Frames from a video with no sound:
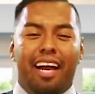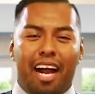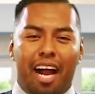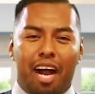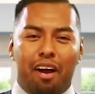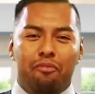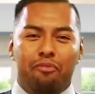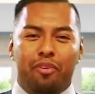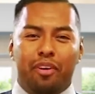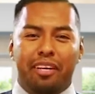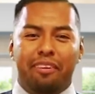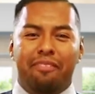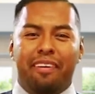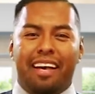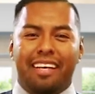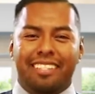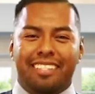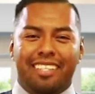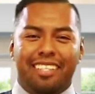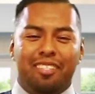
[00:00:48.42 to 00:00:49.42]
I'm Freddy
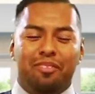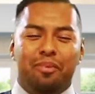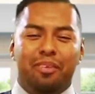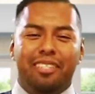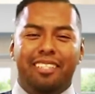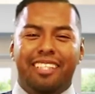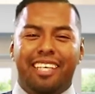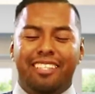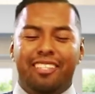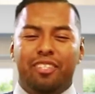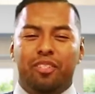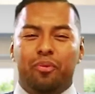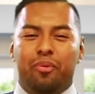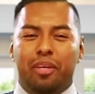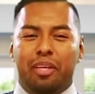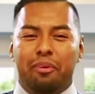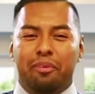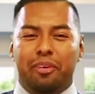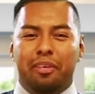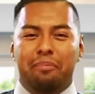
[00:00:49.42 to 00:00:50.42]
Vasquez with Century
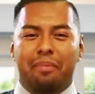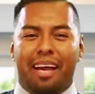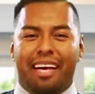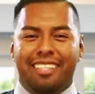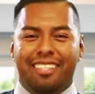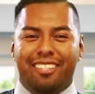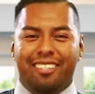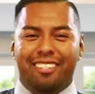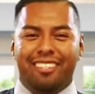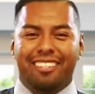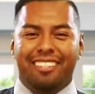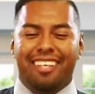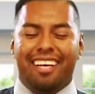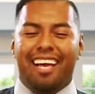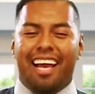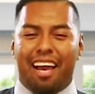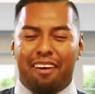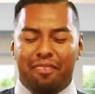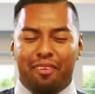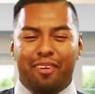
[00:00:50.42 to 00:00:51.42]
21 Masters.
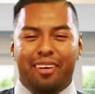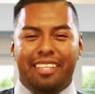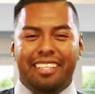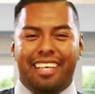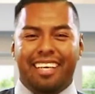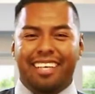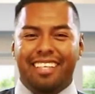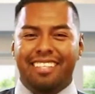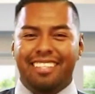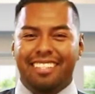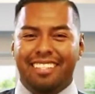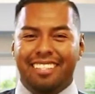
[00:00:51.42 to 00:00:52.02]
Have a great day.